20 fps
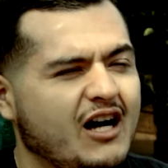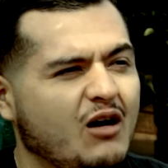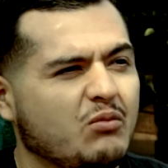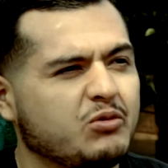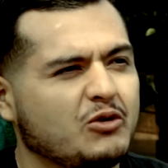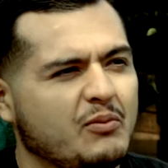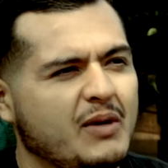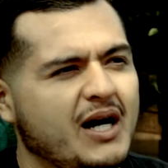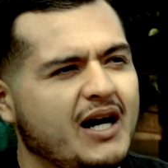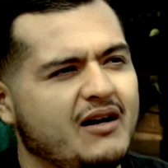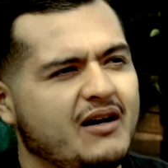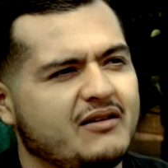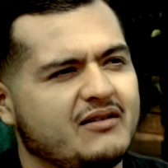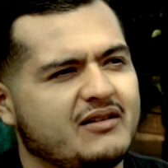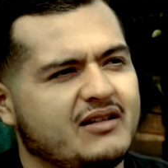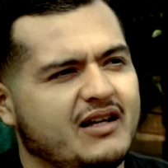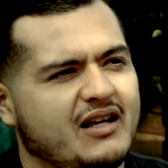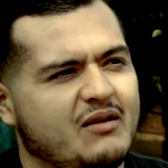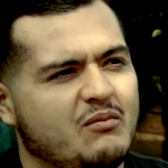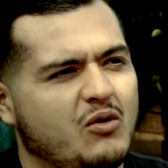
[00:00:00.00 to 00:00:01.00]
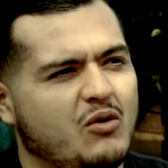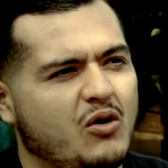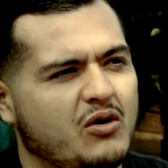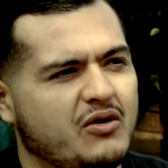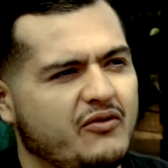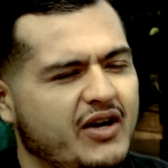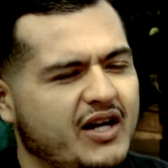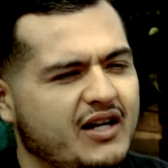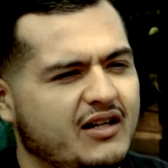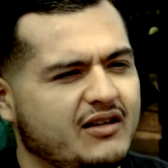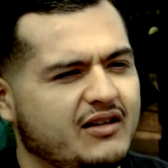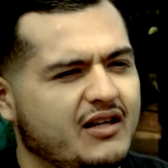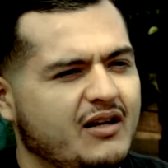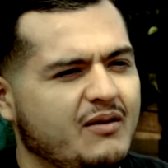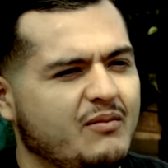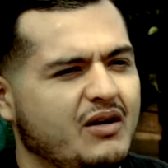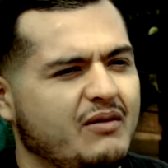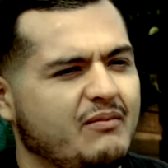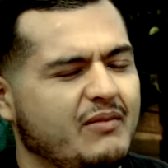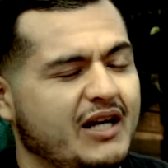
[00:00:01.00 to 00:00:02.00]
helped them out and motivated
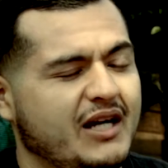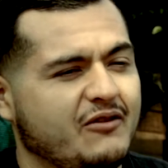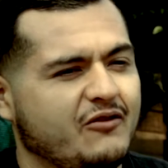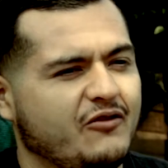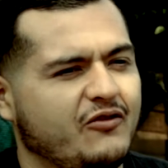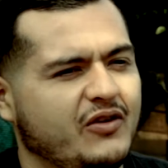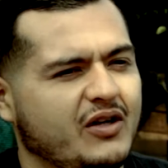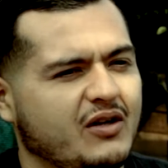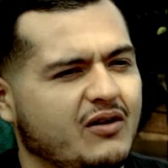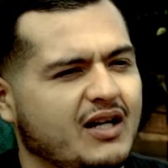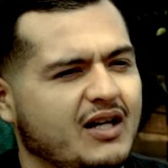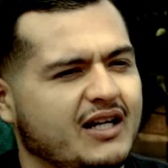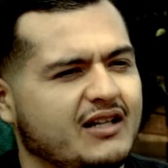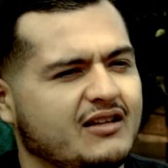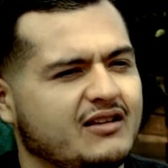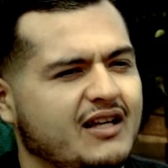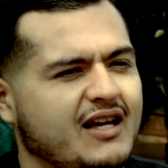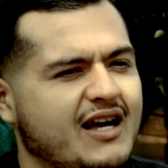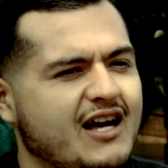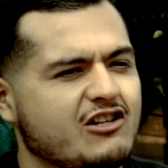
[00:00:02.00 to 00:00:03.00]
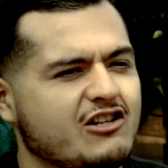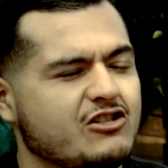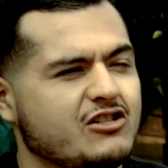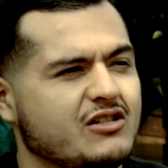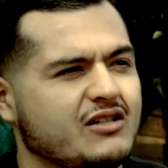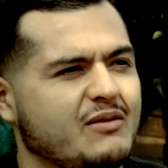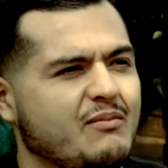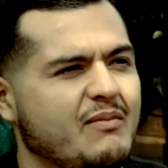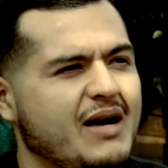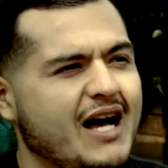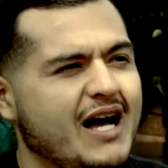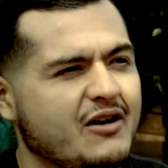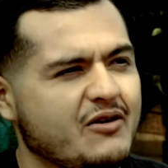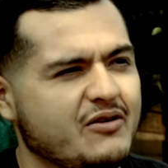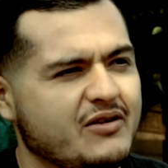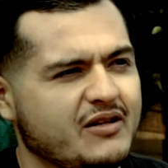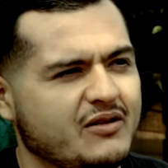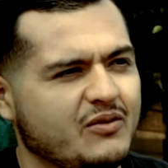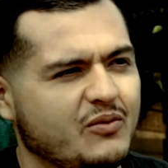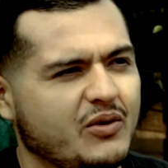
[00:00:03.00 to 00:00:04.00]
them and made them feel like they actually
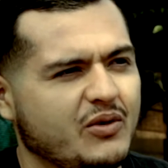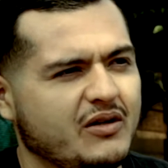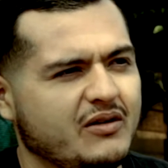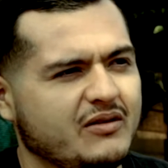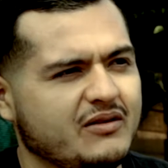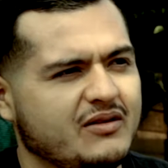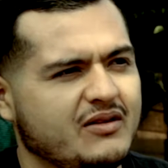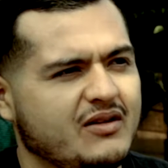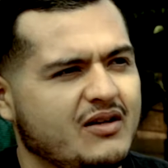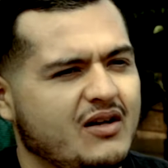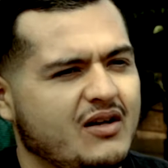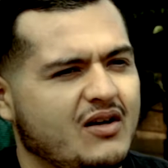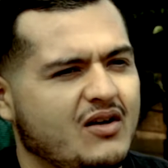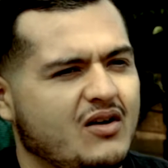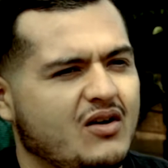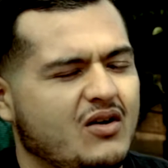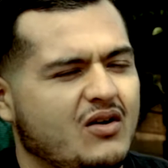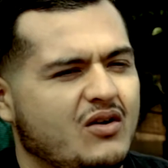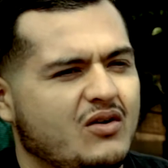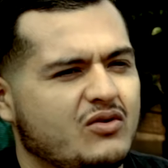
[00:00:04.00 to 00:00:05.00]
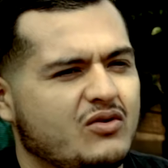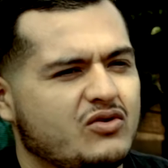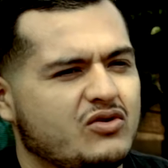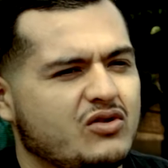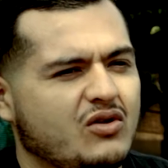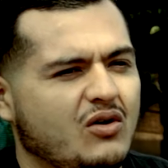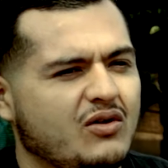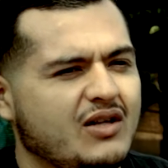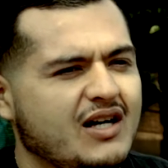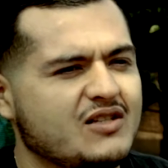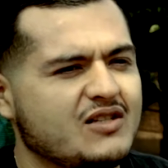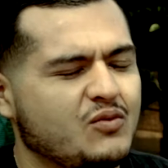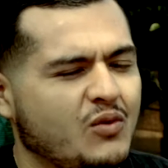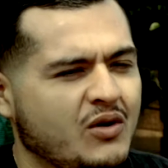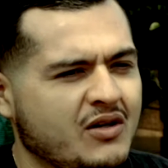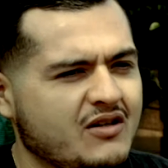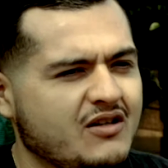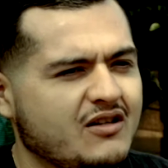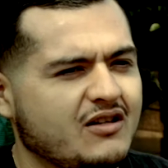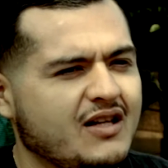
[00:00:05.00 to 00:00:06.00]
mattered in the world. So that's
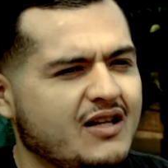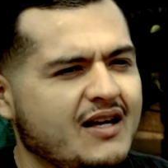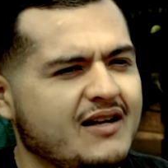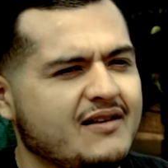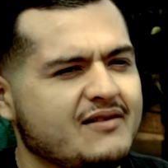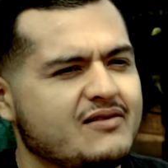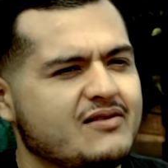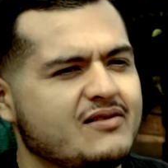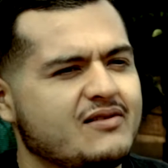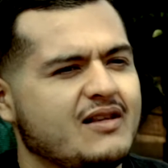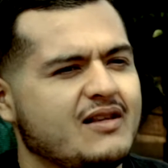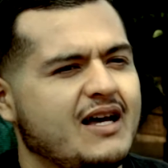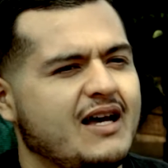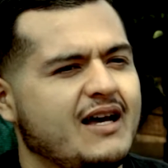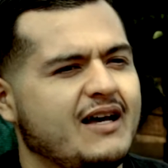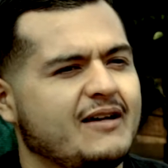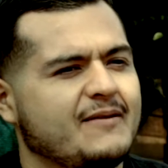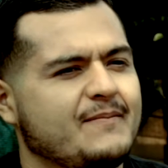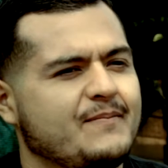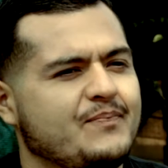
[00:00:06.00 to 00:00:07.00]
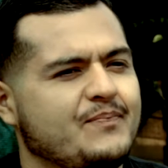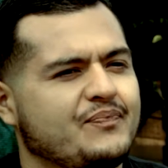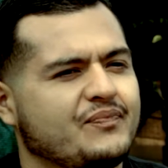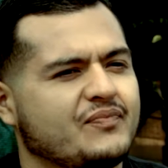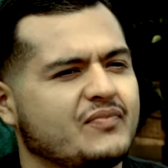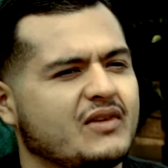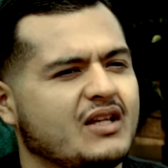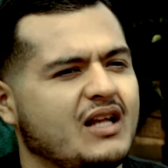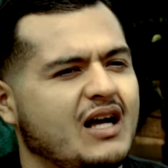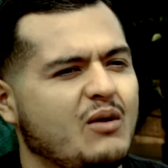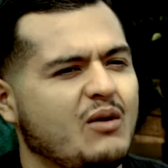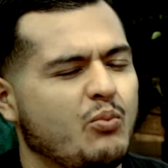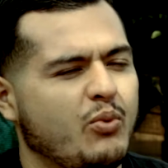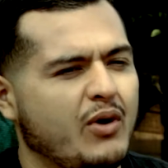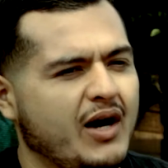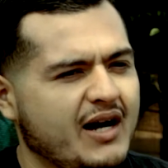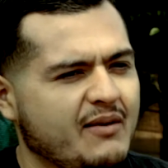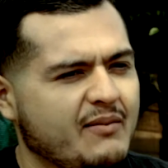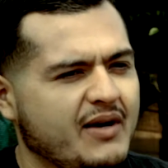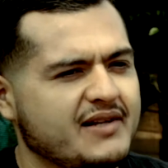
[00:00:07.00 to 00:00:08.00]
one of the things that I
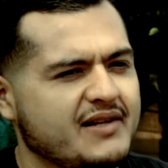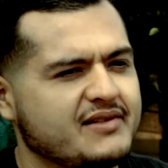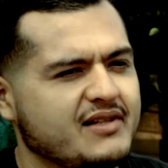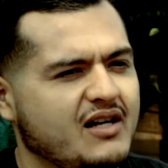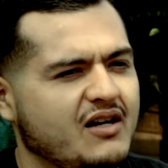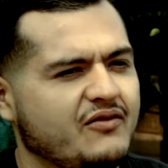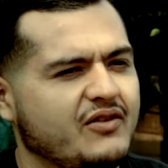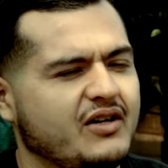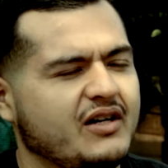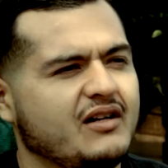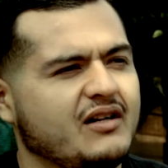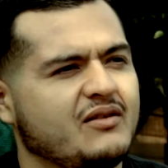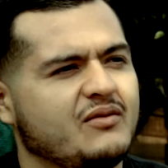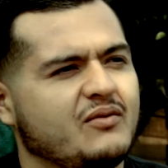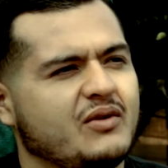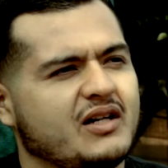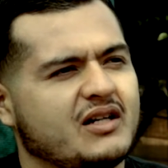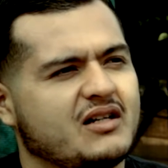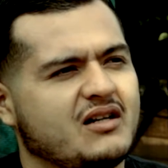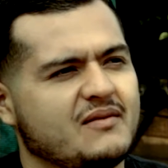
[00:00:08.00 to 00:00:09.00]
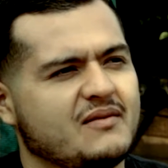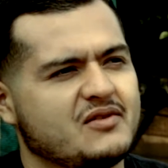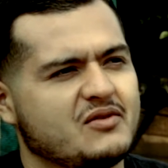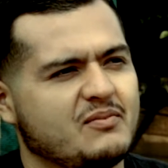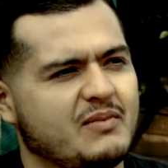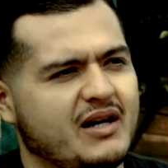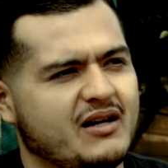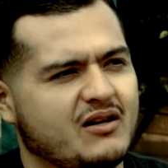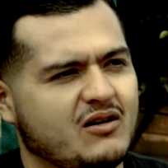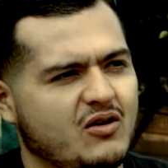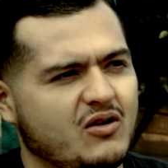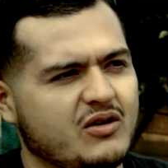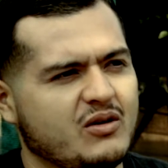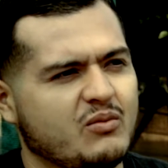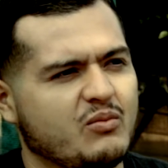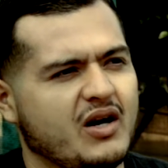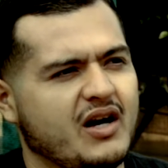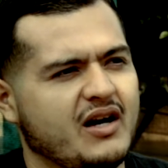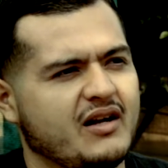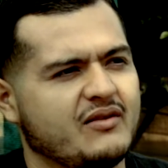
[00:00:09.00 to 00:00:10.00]
pride myself in when it comes to my
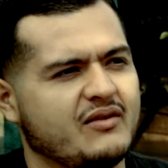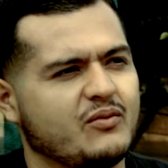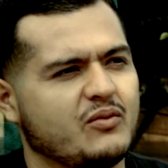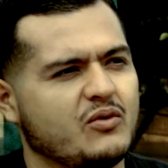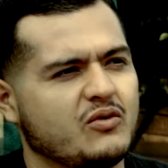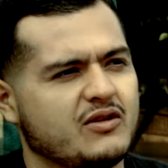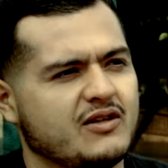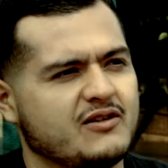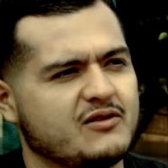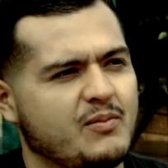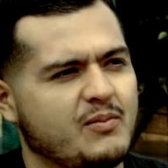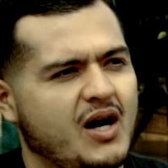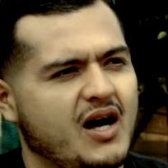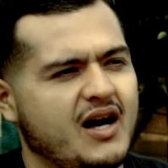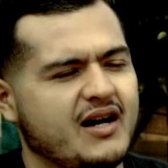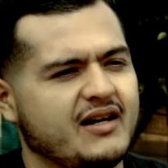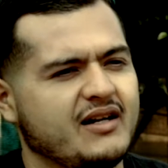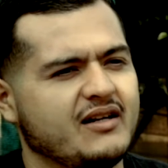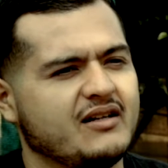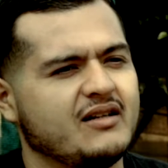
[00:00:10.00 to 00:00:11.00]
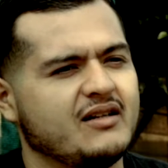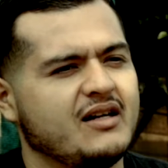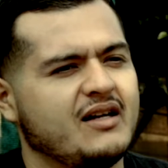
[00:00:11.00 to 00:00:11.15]
clothing brand, Ruthless Body.